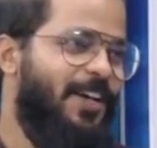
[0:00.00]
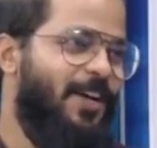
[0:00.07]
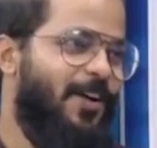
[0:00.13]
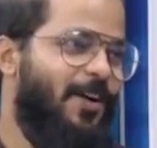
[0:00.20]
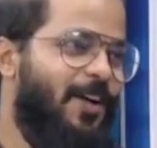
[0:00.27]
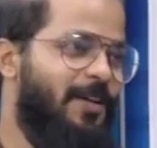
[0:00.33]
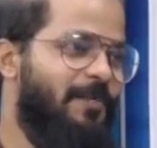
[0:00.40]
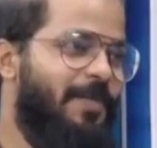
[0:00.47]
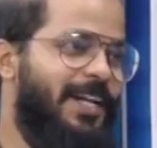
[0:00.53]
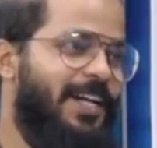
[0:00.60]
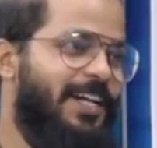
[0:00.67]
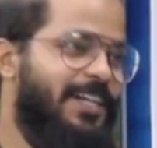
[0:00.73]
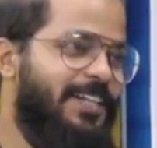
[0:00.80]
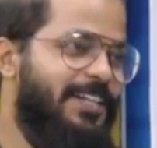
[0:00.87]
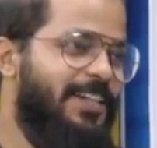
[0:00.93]
called
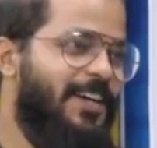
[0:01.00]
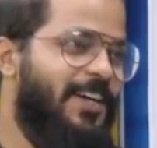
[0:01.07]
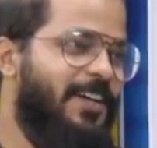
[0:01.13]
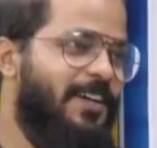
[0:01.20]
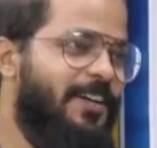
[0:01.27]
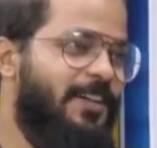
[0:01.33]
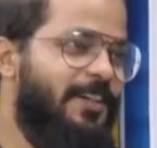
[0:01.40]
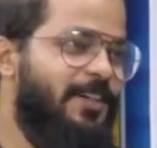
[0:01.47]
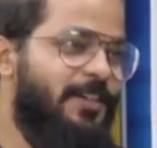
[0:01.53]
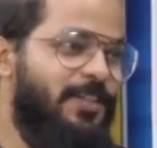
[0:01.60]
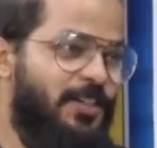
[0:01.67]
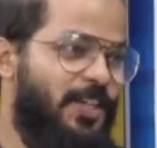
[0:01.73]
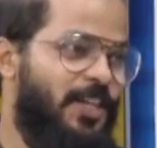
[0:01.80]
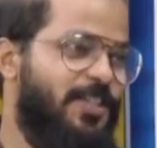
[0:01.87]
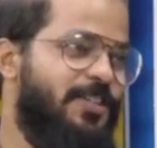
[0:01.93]
Balareddy Nagar,
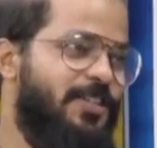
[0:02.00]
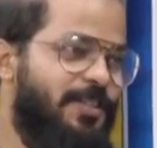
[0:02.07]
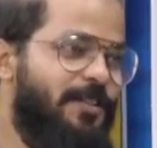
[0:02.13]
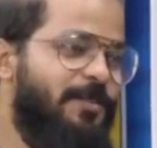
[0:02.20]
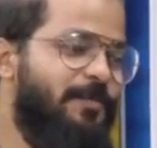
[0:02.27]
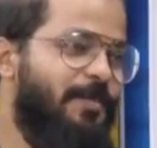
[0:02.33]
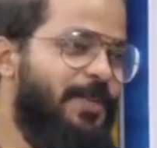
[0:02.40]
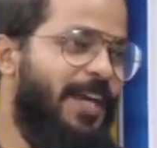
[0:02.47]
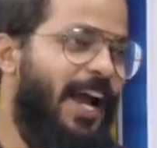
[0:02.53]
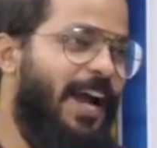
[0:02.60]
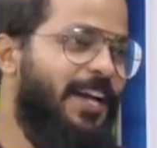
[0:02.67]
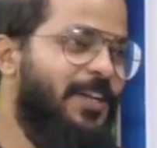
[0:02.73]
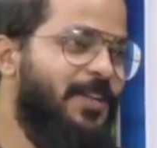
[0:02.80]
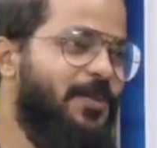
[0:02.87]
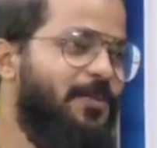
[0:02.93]
just
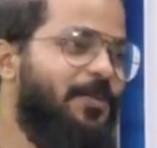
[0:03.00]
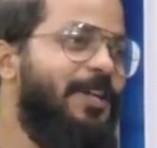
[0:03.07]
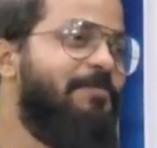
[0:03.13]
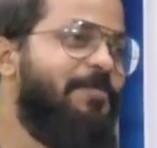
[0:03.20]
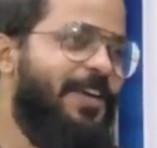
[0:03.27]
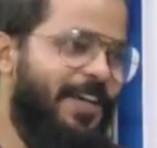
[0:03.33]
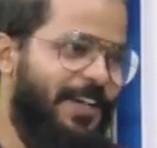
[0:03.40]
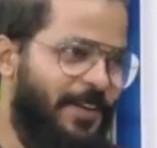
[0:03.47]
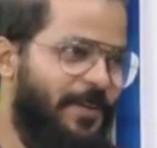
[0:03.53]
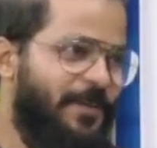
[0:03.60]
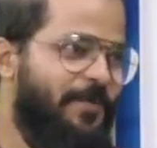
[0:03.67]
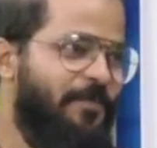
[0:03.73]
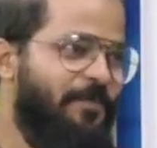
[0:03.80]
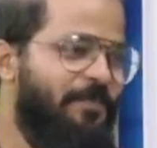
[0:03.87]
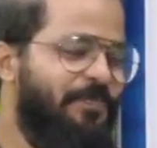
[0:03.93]
behind to Hill Nagar.
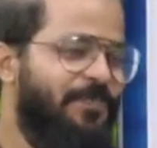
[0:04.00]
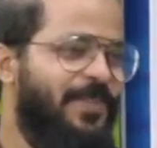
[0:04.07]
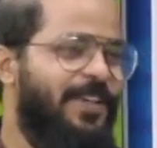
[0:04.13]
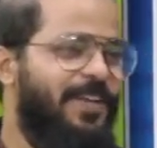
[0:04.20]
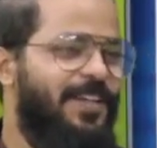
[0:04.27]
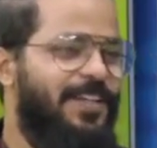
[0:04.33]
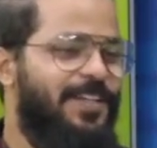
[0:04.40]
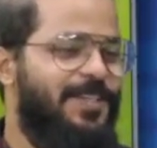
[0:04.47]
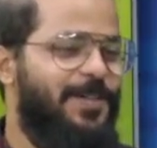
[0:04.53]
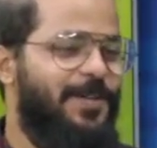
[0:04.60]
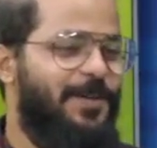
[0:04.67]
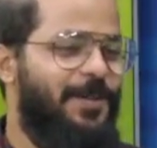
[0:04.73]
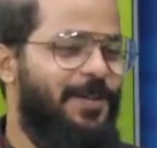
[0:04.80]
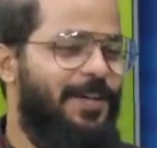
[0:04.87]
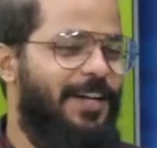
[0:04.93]

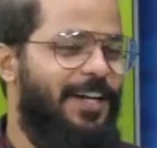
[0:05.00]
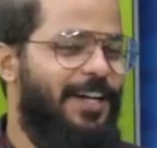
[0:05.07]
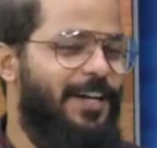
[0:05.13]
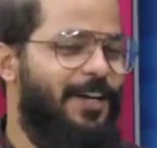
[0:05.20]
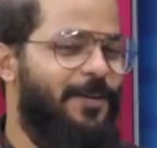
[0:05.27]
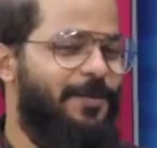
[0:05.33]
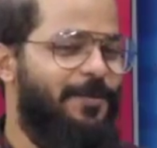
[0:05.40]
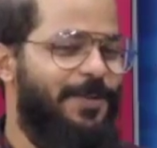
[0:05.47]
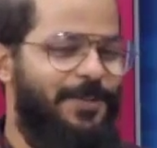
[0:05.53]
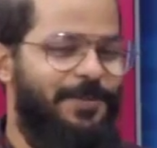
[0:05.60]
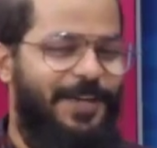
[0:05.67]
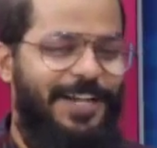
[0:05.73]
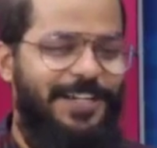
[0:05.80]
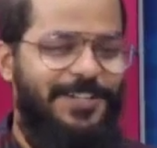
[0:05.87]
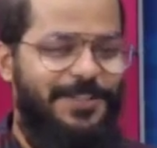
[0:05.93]
So when you
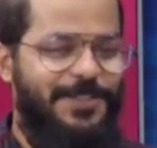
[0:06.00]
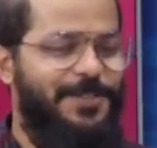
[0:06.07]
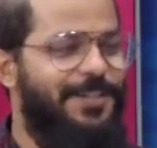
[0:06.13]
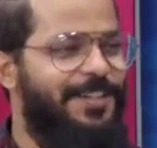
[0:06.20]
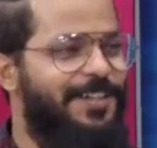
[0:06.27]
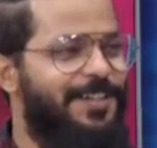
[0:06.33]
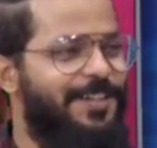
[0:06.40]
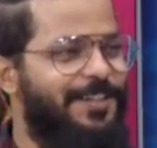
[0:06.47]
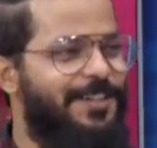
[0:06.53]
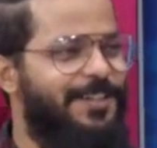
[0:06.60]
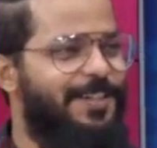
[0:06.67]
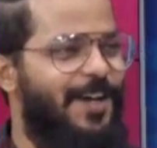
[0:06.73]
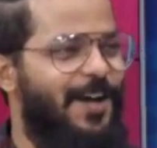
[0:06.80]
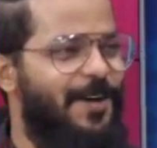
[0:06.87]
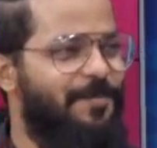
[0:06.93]
enter to the
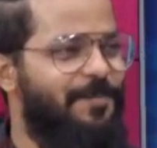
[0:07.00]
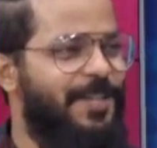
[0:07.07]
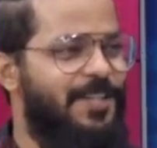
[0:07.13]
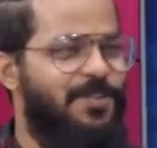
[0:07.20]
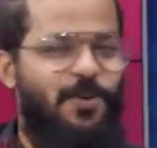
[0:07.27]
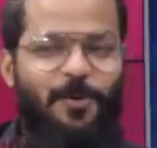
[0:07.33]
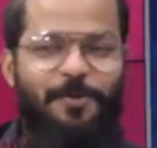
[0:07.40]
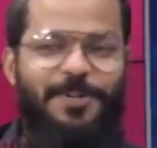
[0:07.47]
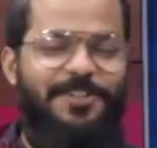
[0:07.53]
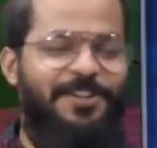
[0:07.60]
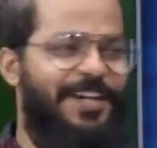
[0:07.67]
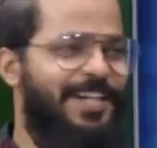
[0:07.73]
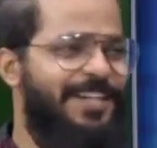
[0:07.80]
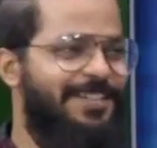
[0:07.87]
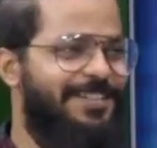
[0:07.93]
slum, there's an open
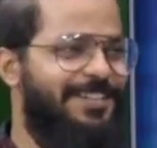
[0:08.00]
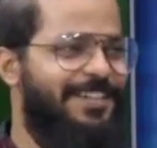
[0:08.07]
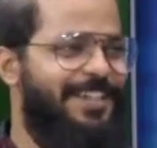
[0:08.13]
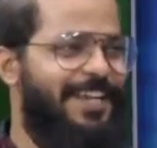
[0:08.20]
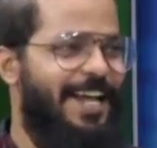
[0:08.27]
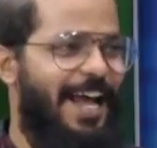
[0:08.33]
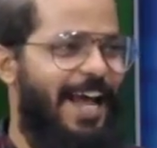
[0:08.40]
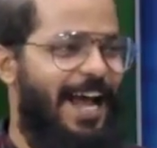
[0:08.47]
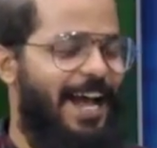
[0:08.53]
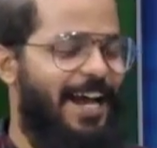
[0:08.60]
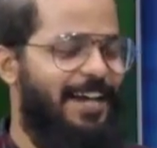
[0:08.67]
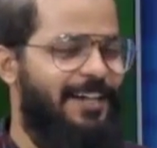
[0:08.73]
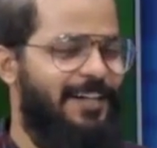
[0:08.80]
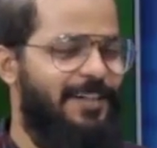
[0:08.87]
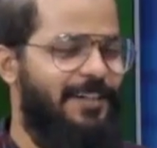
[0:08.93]
drainage,
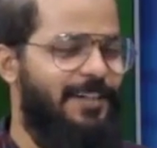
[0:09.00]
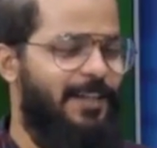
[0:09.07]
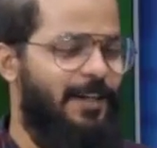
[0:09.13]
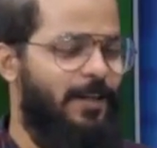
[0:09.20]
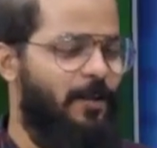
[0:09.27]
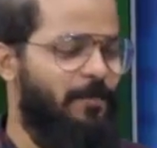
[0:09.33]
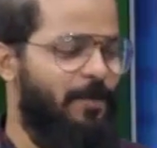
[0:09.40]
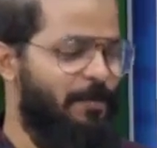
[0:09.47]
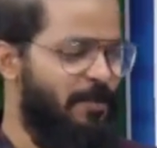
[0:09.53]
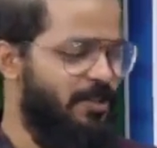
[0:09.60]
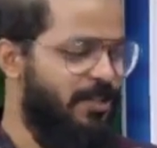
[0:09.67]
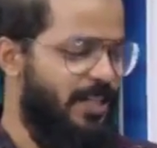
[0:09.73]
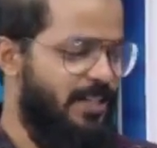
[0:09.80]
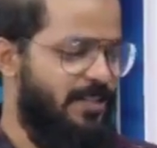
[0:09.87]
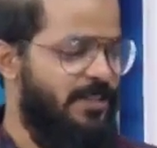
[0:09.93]
and people
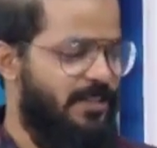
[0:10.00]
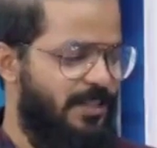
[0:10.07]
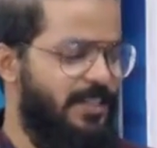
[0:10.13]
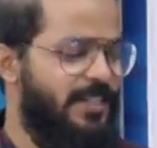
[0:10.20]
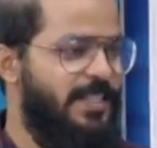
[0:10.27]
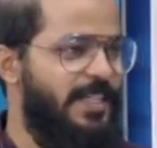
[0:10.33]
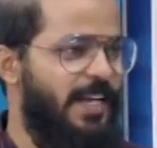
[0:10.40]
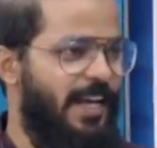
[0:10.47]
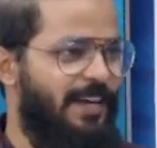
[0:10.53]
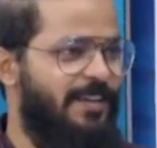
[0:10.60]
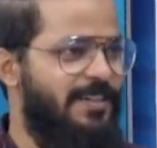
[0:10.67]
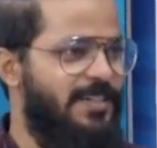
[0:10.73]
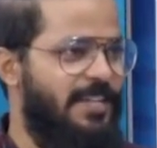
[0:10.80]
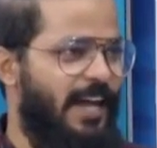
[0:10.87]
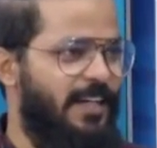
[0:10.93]
just stay
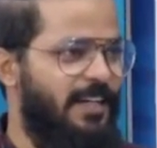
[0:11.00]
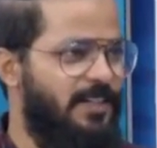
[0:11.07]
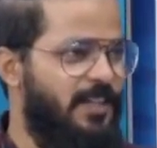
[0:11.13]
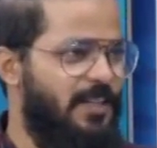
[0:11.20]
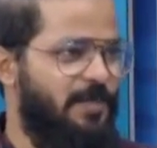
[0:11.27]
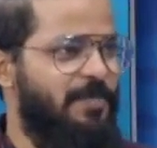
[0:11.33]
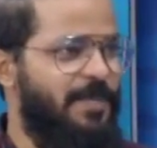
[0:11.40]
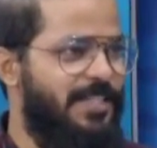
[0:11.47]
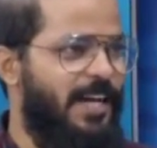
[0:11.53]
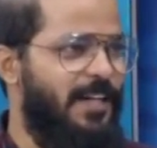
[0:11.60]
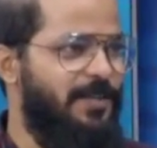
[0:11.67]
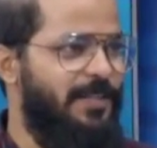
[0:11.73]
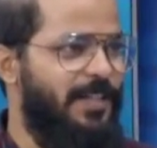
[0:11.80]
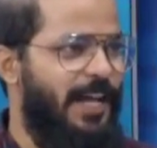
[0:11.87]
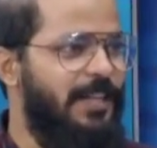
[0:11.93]
residing just
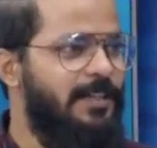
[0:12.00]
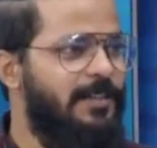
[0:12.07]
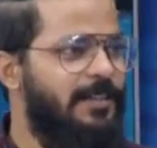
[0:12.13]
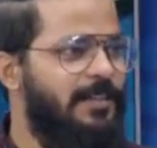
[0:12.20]
beside to that.